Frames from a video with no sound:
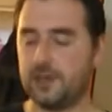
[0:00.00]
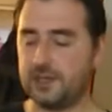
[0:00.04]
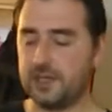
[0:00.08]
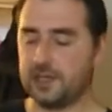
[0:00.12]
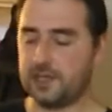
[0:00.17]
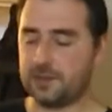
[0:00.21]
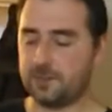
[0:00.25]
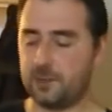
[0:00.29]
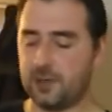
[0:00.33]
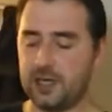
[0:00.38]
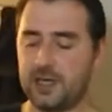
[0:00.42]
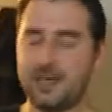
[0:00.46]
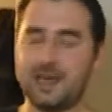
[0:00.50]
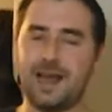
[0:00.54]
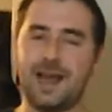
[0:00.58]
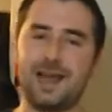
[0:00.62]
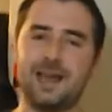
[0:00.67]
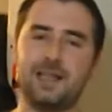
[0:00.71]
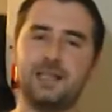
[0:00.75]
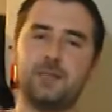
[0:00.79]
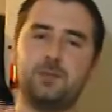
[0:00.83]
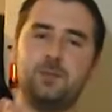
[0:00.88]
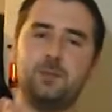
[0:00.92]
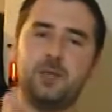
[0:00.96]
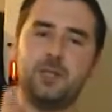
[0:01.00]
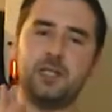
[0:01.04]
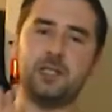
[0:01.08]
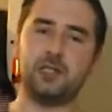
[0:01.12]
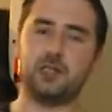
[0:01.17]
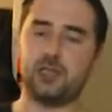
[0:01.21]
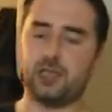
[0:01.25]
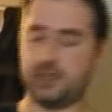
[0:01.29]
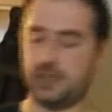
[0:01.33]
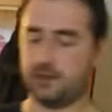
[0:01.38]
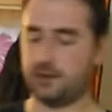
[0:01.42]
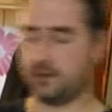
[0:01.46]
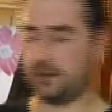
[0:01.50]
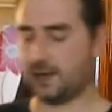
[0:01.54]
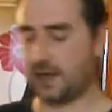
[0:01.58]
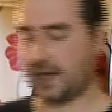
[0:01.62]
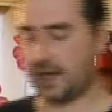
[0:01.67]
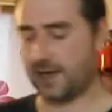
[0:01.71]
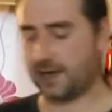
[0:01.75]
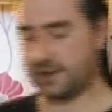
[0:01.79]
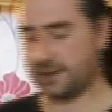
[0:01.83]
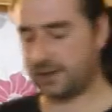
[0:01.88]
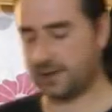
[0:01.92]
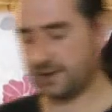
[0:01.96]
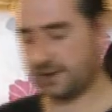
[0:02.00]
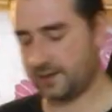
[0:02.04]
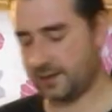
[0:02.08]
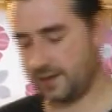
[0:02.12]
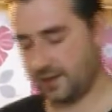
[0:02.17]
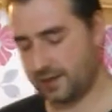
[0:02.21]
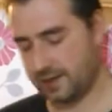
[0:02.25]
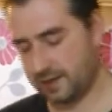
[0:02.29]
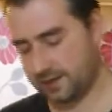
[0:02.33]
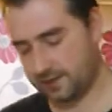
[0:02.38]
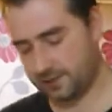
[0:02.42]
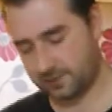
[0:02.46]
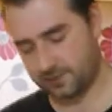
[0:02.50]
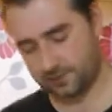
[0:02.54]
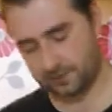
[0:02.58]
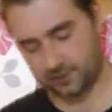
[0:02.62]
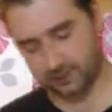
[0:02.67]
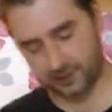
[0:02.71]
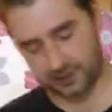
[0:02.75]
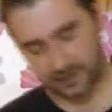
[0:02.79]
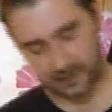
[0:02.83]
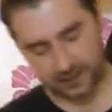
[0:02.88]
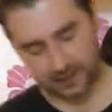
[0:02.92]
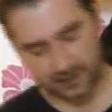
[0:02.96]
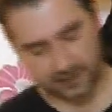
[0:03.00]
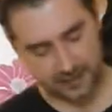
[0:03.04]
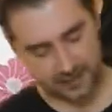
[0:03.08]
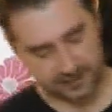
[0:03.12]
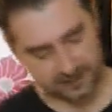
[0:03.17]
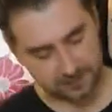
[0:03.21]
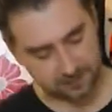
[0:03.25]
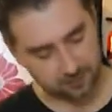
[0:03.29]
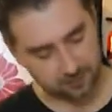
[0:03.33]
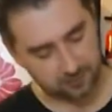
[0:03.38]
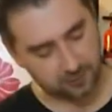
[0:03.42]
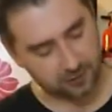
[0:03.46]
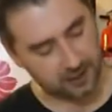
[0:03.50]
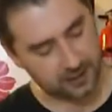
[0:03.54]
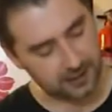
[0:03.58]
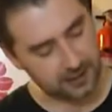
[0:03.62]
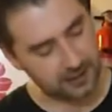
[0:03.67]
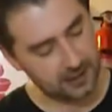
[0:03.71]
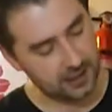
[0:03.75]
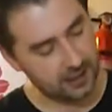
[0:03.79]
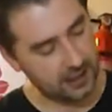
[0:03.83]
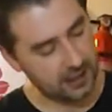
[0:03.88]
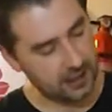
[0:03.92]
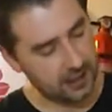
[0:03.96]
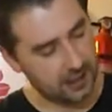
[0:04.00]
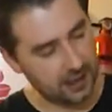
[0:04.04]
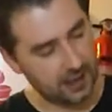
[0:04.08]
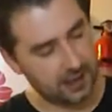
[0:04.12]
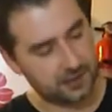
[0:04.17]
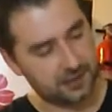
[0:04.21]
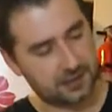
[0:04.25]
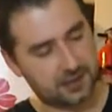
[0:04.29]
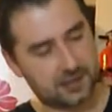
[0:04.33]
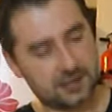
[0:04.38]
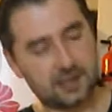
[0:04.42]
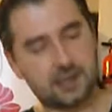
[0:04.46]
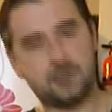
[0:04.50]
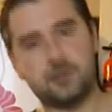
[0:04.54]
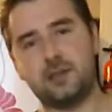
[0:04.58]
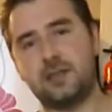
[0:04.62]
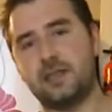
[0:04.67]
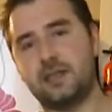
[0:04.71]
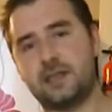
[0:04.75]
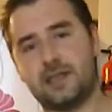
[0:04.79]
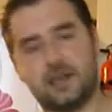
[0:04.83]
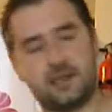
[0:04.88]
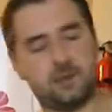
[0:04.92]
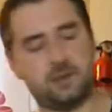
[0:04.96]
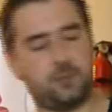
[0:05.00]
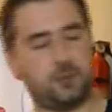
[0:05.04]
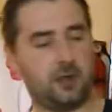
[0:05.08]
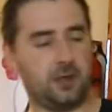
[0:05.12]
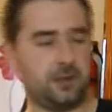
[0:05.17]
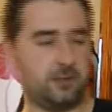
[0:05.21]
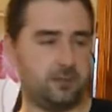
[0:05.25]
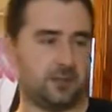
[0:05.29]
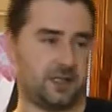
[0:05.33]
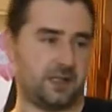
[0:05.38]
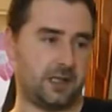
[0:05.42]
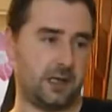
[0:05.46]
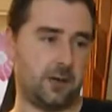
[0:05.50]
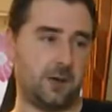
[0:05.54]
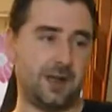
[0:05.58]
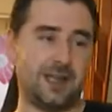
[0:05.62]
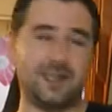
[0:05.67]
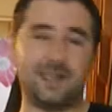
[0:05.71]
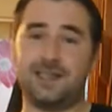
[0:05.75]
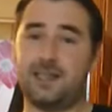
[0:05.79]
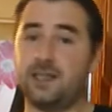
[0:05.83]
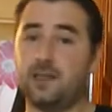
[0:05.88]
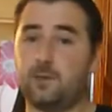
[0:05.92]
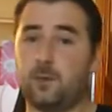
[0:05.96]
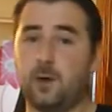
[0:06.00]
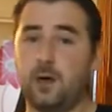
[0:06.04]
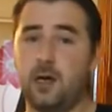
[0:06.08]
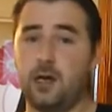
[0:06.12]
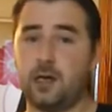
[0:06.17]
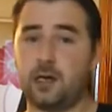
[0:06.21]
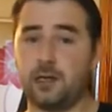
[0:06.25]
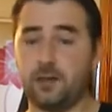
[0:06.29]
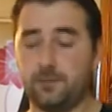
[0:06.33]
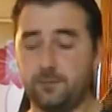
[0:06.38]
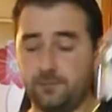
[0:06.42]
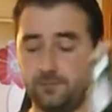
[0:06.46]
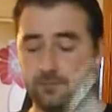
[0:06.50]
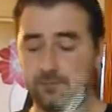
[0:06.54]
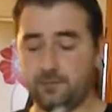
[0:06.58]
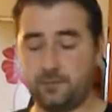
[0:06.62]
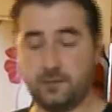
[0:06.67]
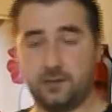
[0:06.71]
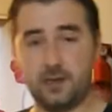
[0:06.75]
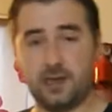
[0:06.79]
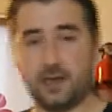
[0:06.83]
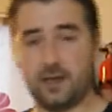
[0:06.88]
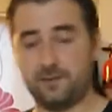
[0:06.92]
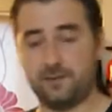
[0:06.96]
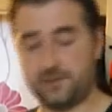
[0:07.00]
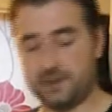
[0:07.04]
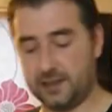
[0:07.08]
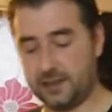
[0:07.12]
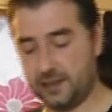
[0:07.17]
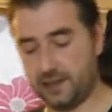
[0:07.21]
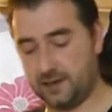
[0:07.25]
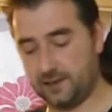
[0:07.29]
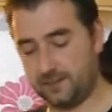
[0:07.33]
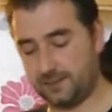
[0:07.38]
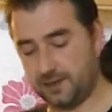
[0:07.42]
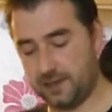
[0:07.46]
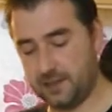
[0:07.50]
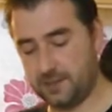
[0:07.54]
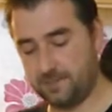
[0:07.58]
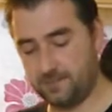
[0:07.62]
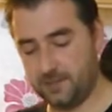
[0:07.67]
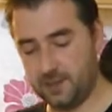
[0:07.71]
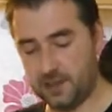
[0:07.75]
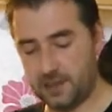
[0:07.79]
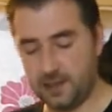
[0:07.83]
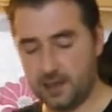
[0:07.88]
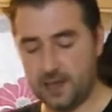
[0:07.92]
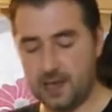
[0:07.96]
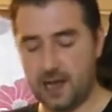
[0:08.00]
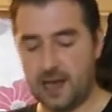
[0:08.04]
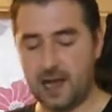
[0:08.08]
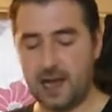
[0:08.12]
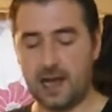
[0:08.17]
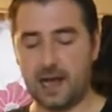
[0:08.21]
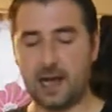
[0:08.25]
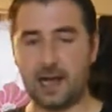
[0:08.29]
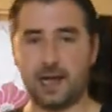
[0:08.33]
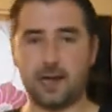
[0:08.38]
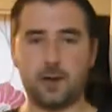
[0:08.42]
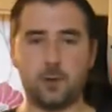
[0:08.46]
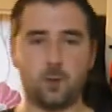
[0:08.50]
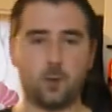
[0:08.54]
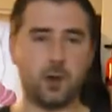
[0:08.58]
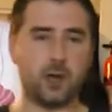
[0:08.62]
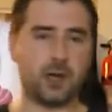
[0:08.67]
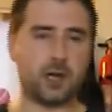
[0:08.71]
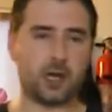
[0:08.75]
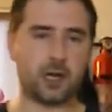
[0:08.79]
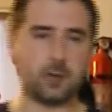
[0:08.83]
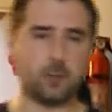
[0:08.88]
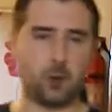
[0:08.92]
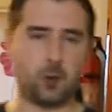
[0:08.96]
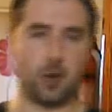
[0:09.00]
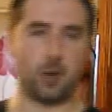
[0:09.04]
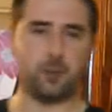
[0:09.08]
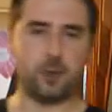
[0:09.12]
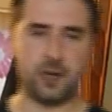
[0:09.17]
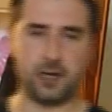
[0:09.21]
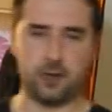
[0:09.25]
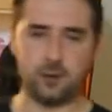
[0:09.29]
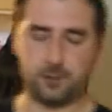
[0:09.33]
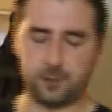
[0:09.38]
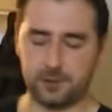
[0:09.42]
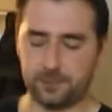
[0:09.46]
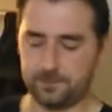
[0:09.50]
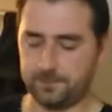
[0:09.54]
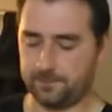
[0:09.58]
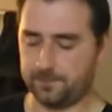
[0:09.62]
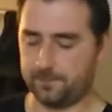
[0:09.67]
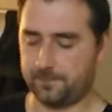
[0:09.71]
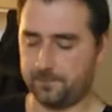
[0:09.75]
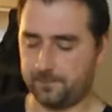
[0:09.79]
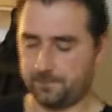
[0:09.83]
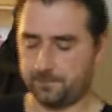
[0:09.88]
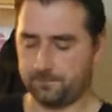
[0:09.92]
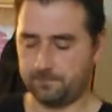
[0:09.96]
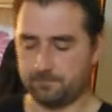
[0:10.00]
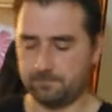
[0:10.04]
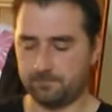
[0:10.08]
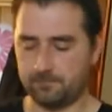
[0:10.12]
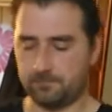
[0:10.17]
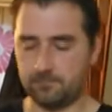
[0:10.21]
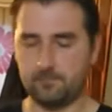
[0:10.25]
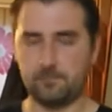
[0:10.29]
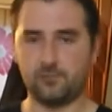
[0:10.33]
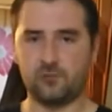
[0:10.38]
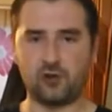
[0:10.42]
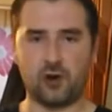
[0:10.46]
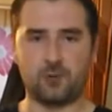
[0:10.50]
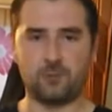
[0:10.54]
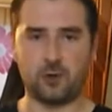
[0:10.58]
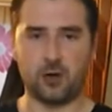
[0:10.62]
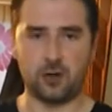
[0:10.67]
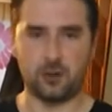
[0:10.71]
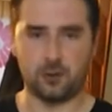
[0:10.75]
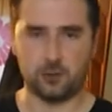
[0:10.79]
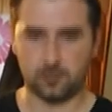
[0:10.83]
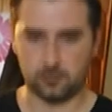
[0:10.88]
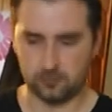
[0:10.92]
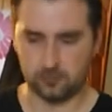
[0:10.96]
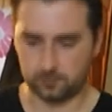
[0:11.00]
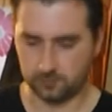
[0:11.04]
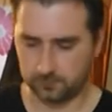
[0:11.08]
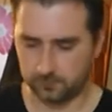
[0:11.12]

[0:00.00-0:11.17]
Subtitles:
ginger beer has been chilled and it is here and it's all looking nice and pretty. The sediment is at the bottom, so it did work. Lovely, lovely. And we're gonna pop it open. Drum roll.